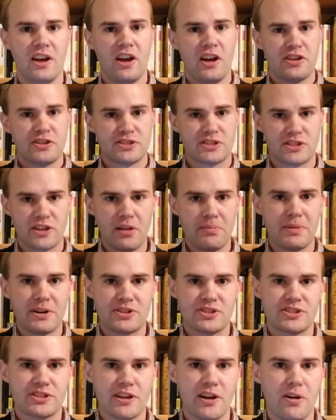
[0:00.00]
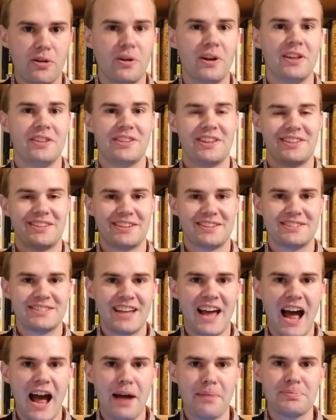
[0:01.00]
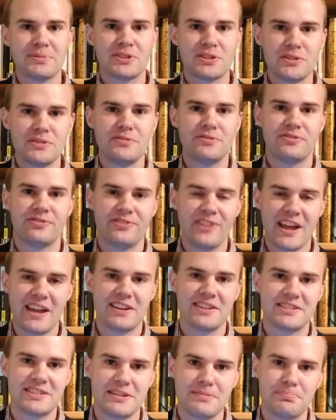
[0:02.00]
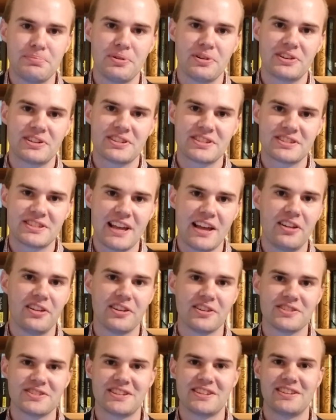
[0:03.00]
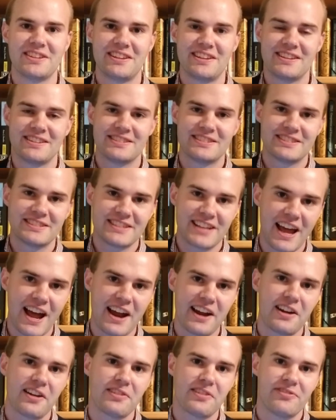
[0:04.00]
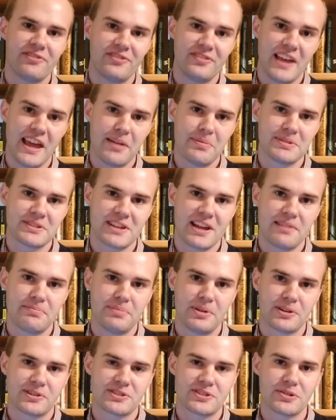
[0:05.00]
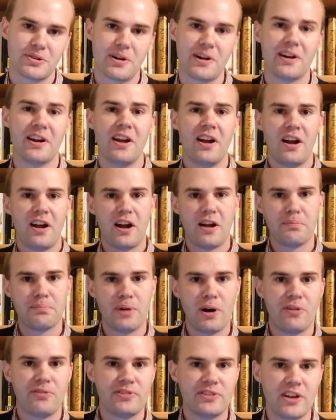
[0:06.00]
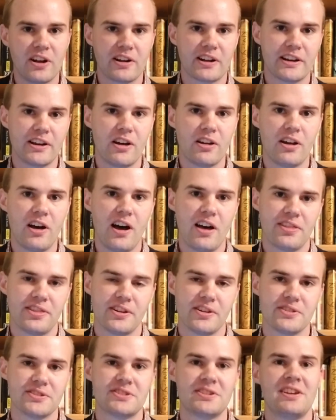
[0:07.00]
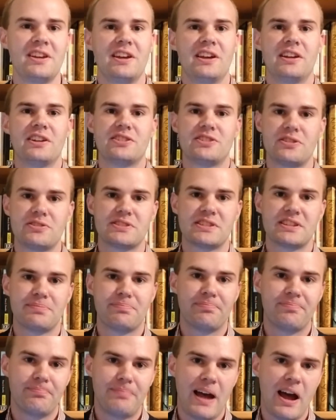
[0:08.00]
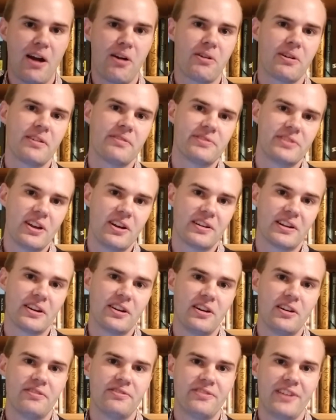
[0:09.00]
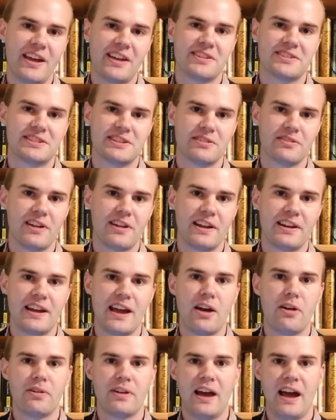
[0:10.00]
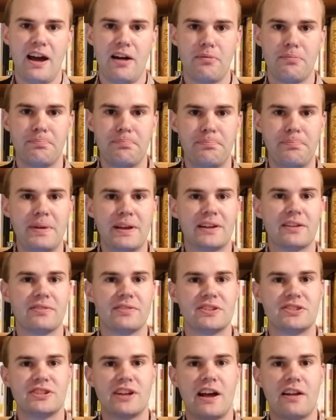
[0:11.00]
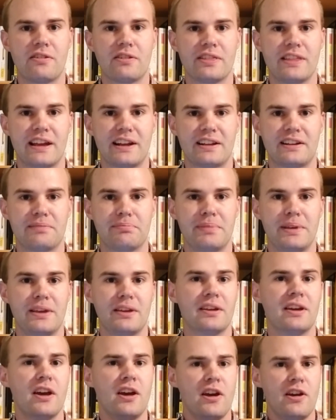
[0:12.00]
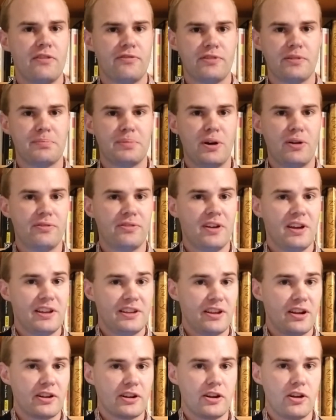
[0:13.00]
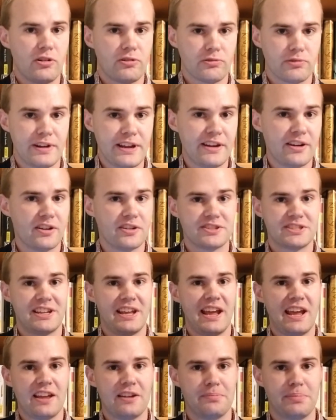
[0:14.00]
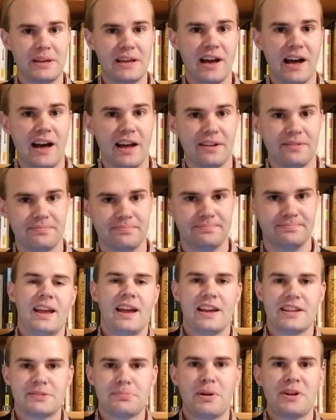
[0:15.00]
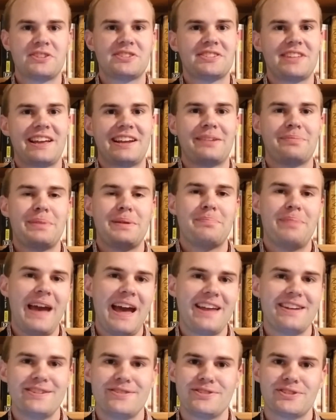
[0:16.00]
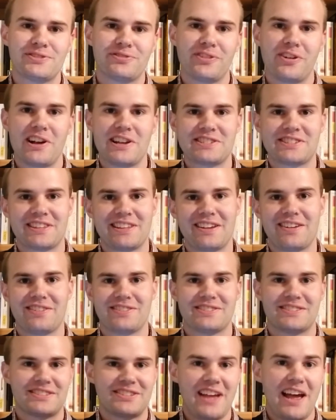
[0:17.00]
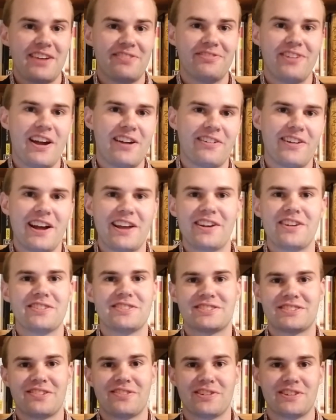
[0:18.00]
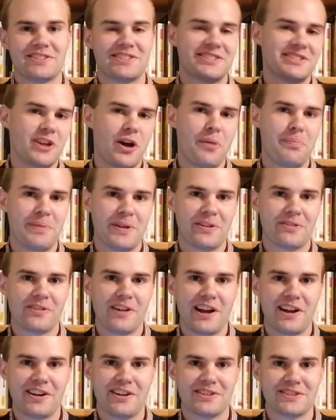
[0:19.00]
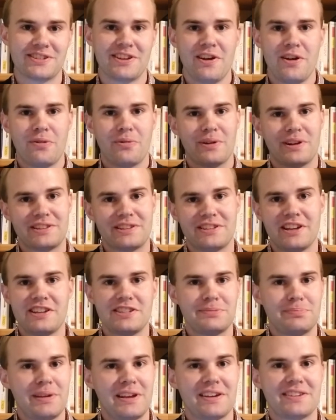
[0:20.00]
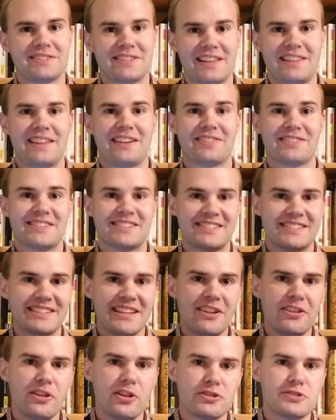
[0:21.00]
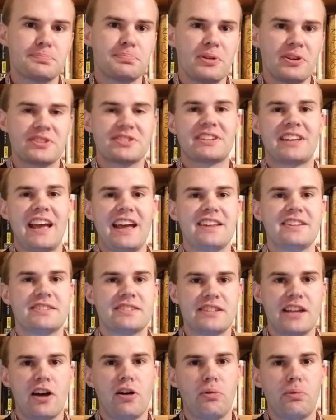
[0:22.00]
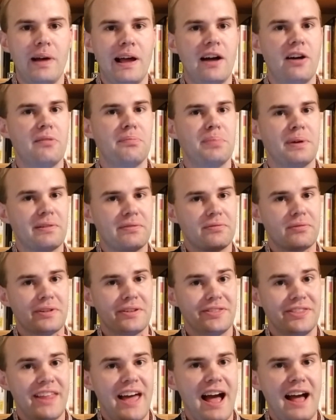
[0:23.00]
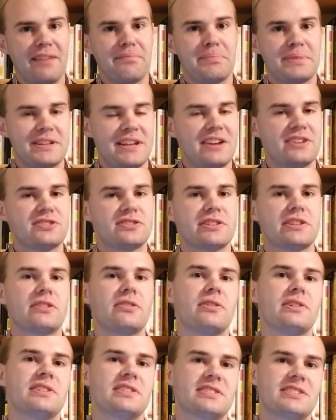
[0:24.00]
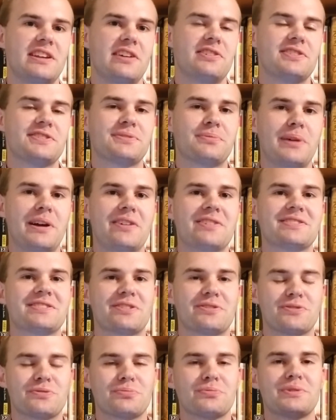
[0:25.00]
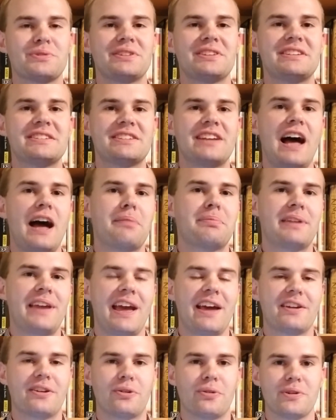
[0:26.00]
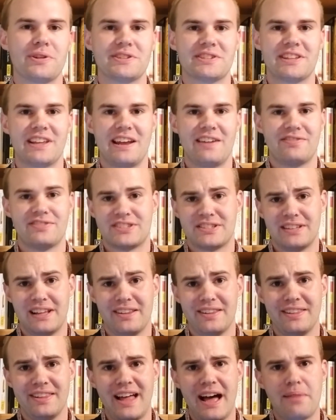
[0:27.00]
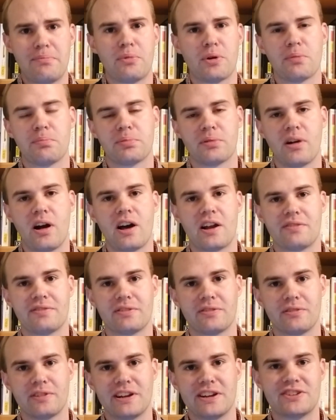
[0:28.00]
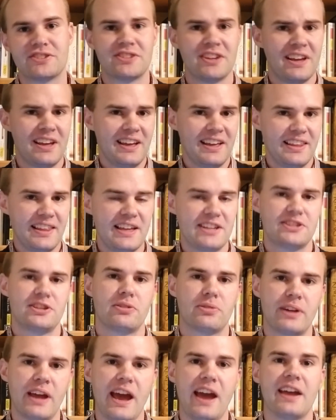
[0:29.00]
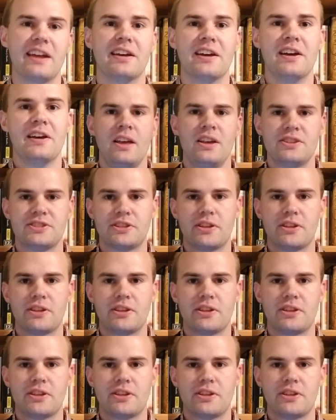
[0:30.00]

So much so that the top 2 fantasy book sellers in the entire Amazon bookstore are both young adult authors. It shows the power of young adult fantasy right now and how big of a genre that can be for both young adult readers and beyond. As much as that can be bad news for us that are sci-fi writers or dystopian writers, what it does mean is that those books can sell well, but we're not potentially going to sell as well as those really top categories that have a lot more broad of a reach. And that's okay. So